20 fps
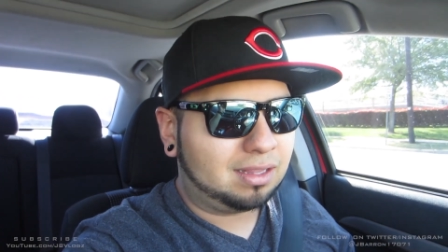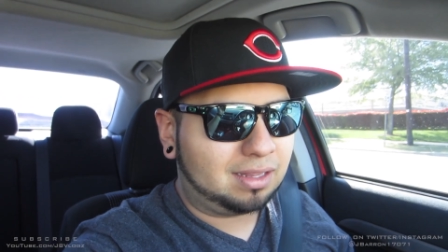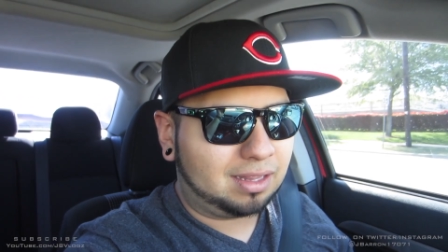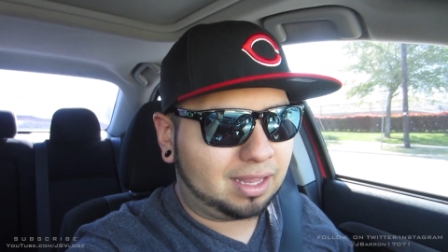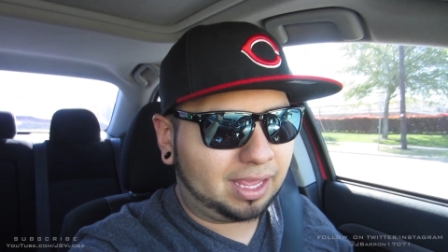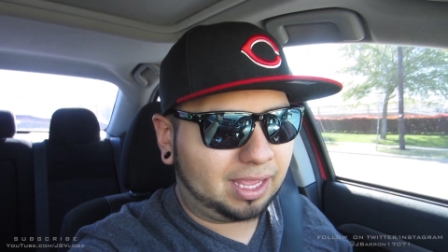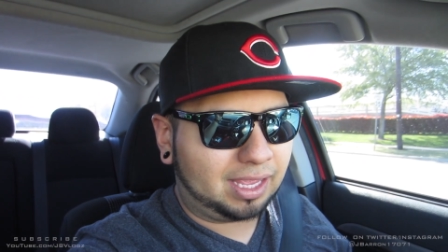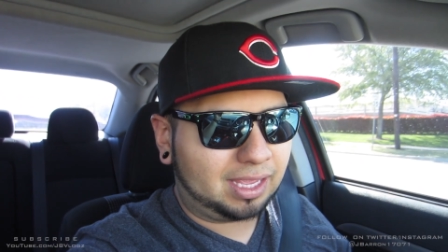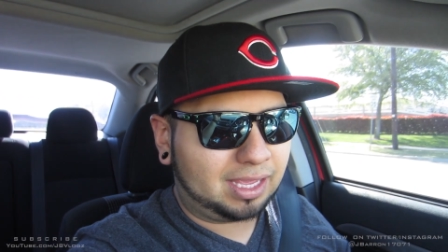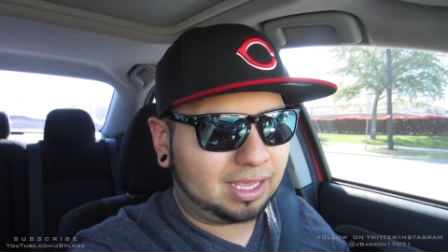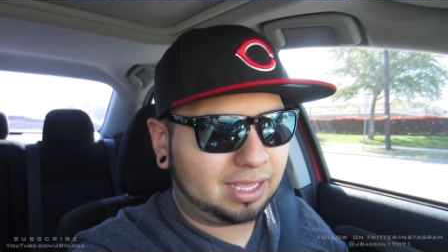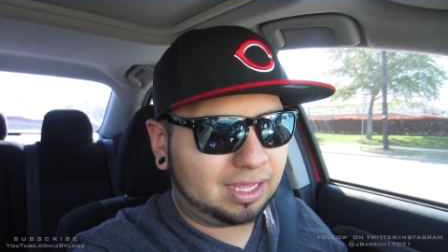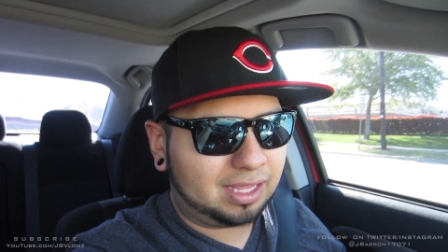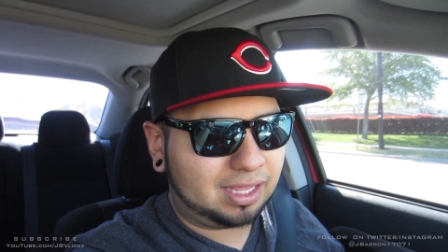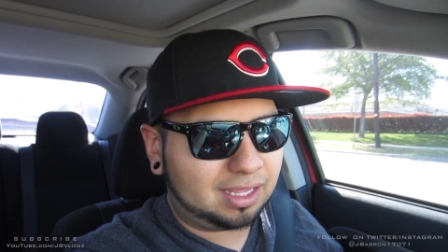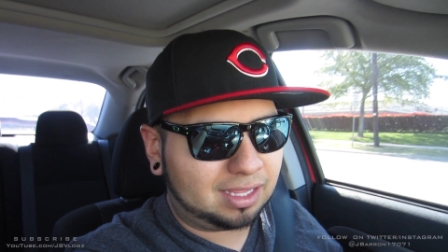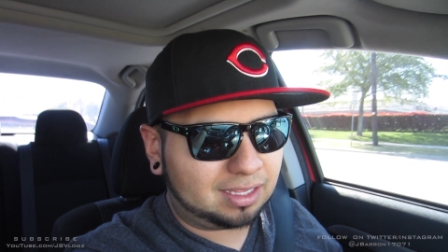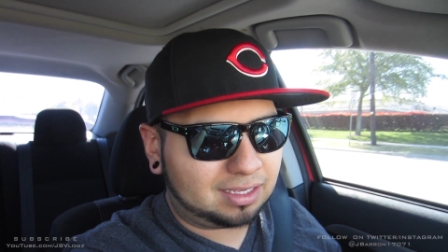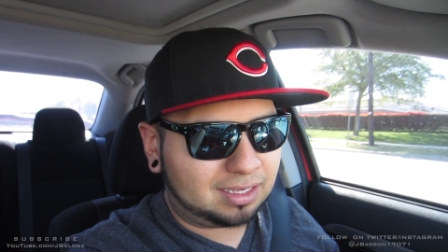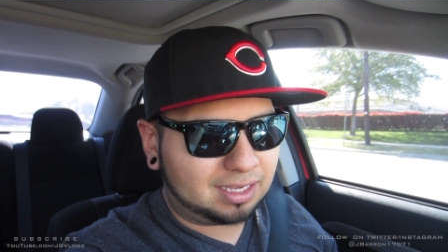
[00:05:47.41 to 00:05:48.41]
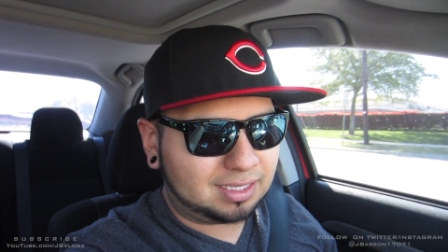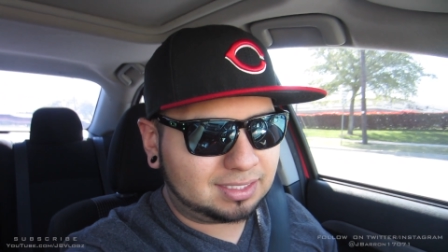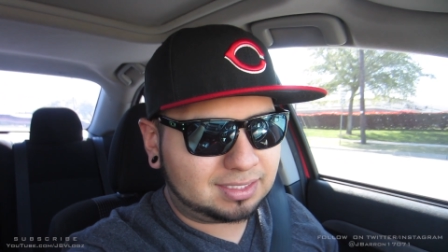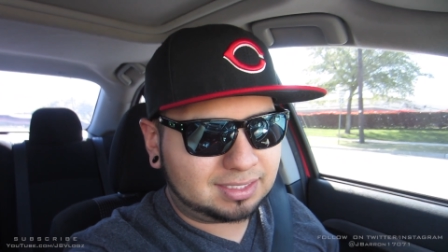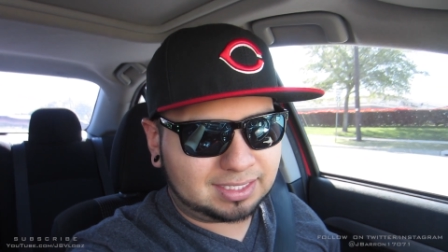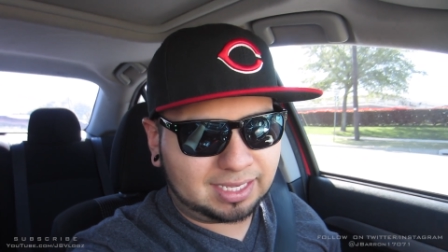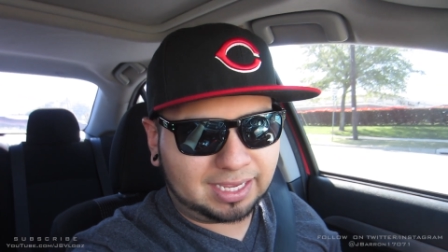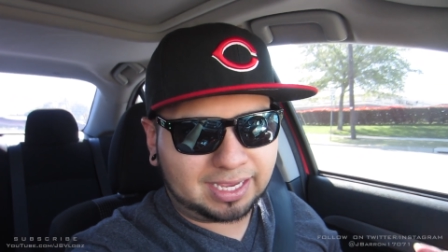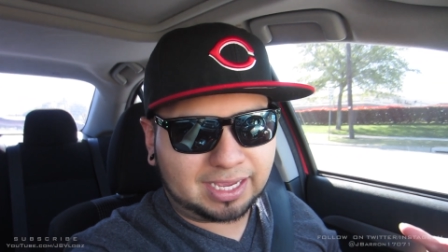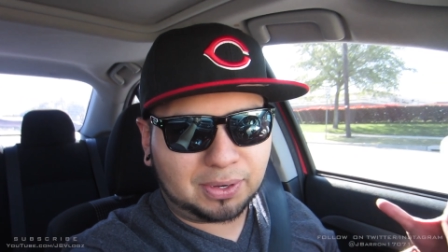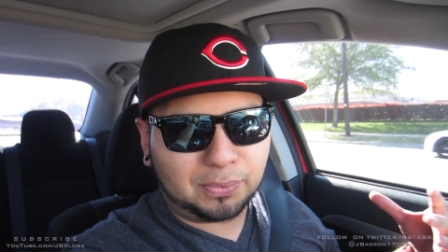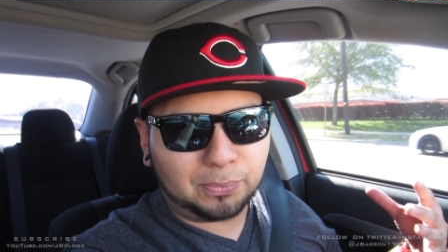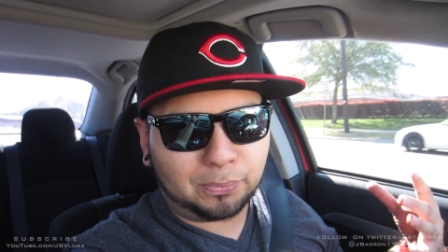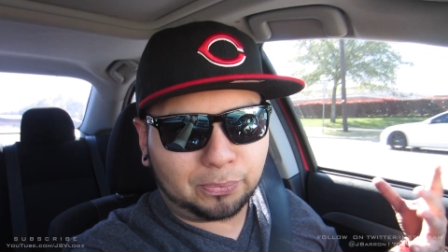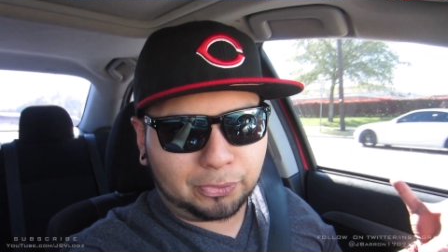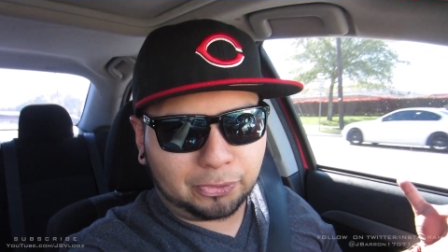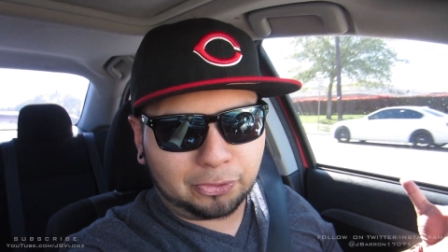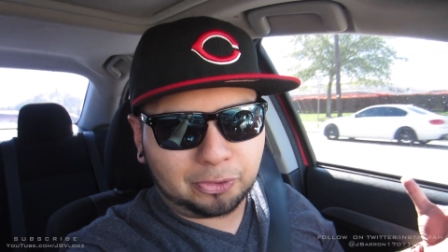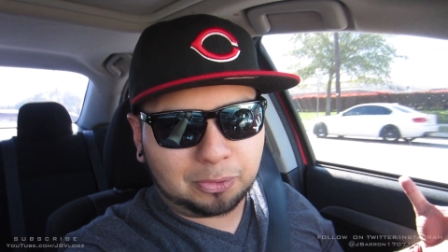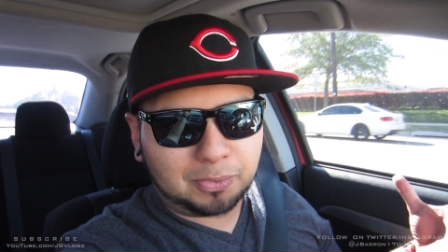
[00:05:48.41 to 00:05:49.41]
like a sick
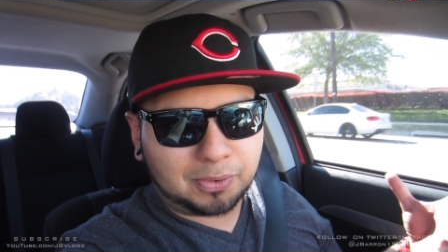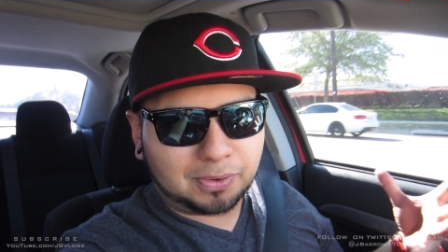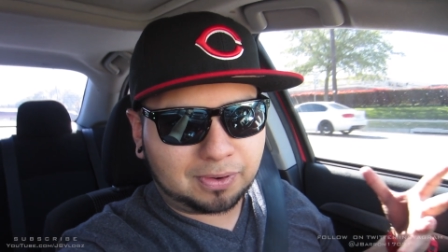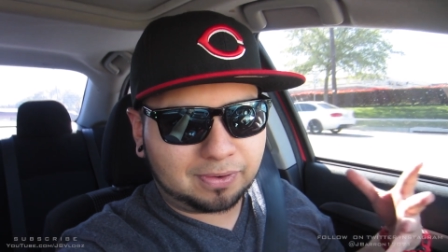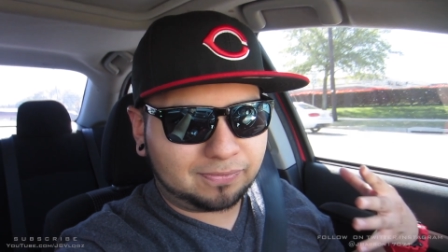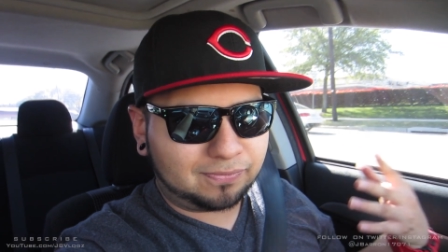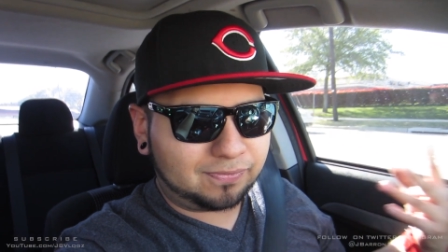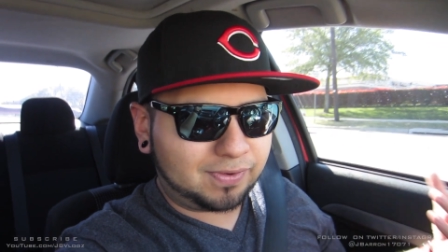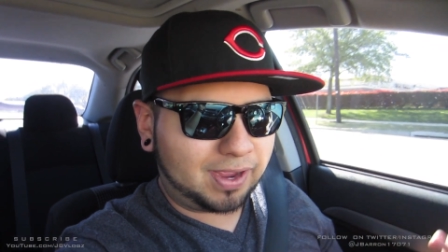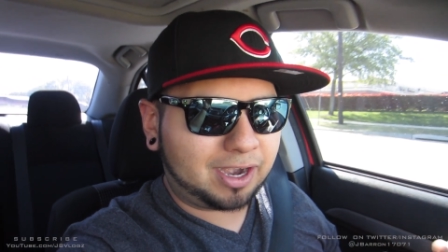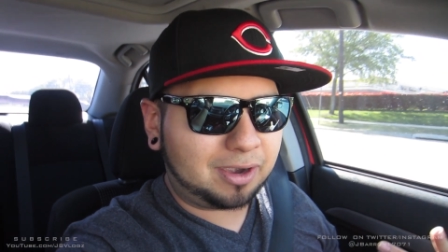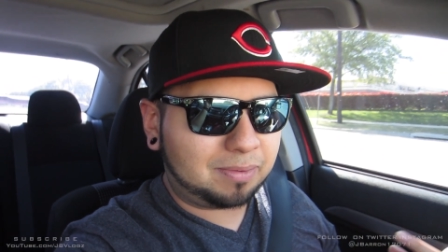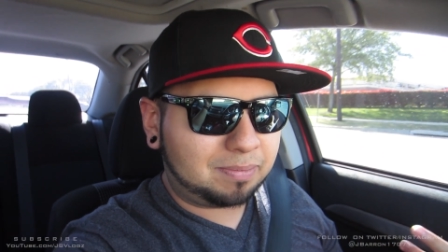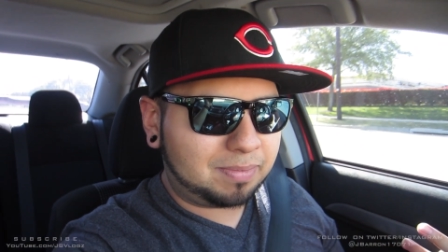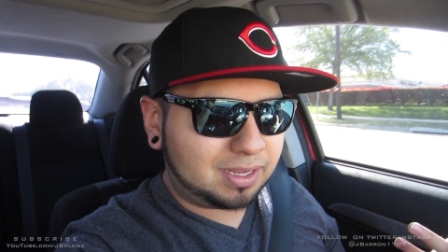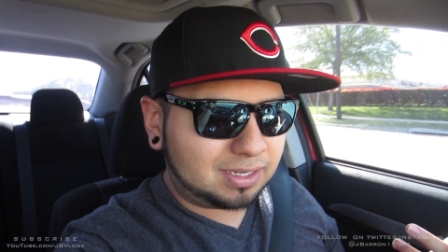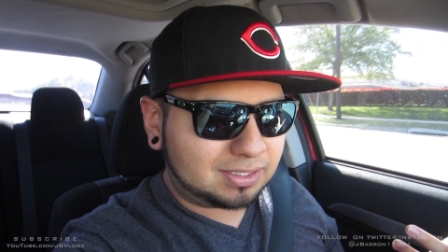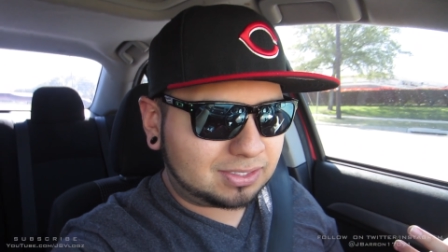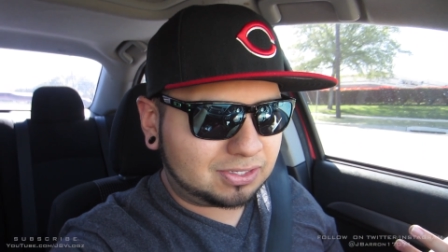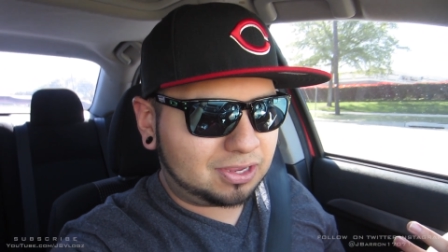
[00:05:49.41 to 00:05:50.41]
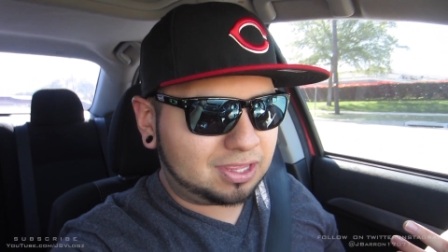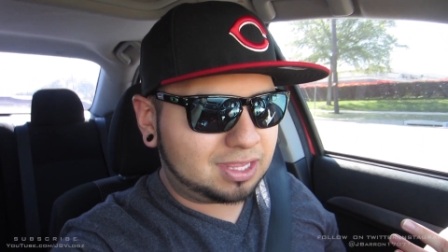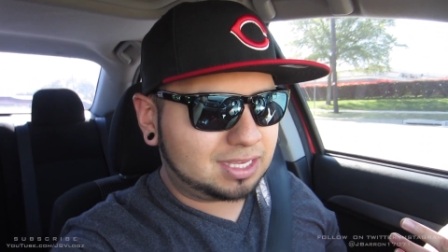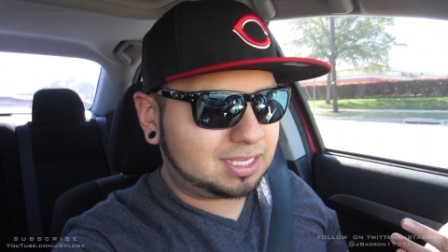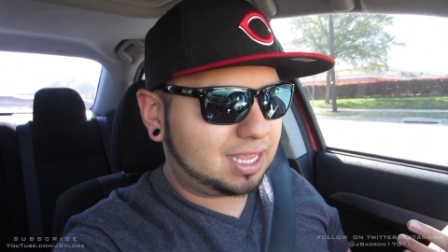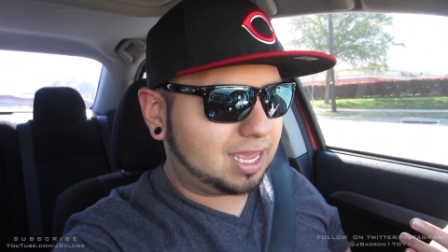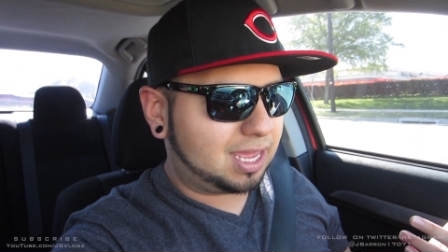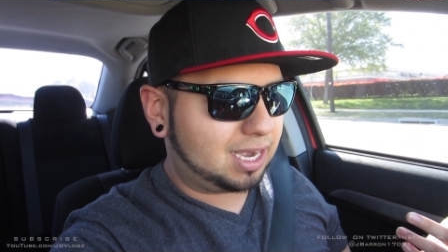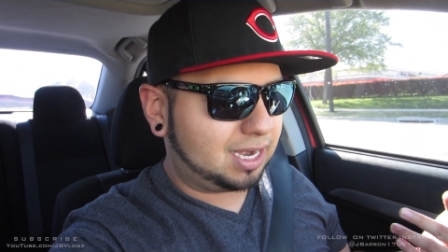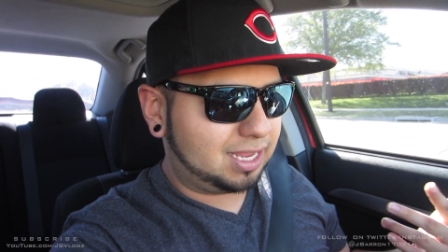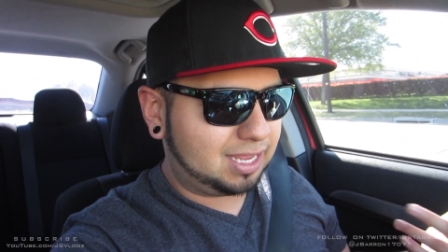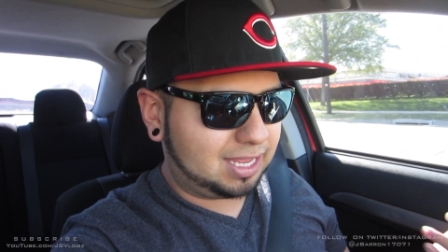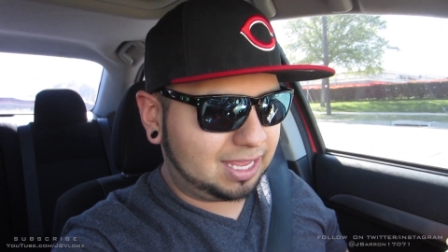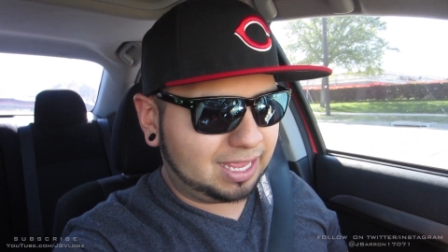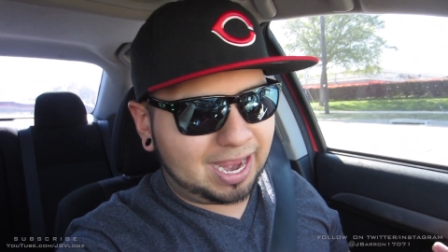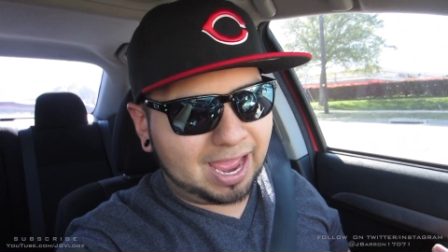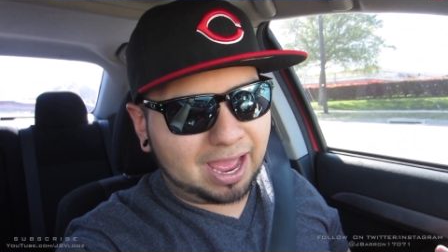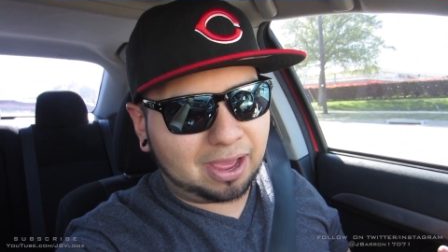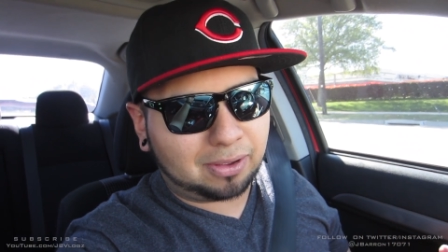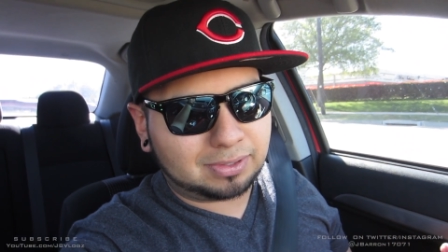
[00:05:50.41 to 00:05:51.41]
room or environment so you just gotta
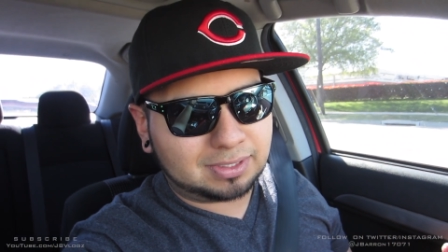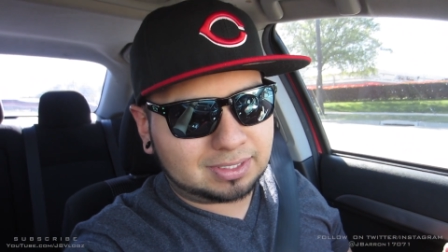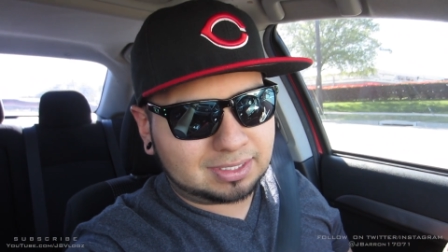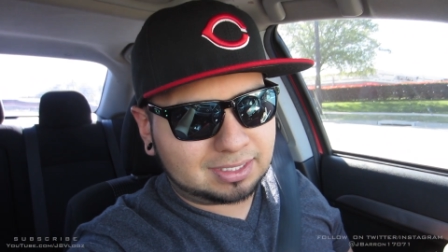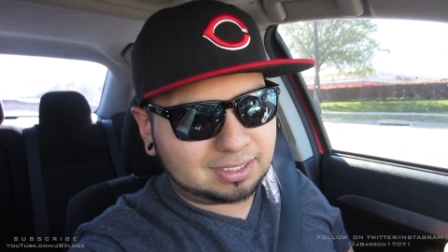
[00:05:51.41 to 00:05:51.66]
get out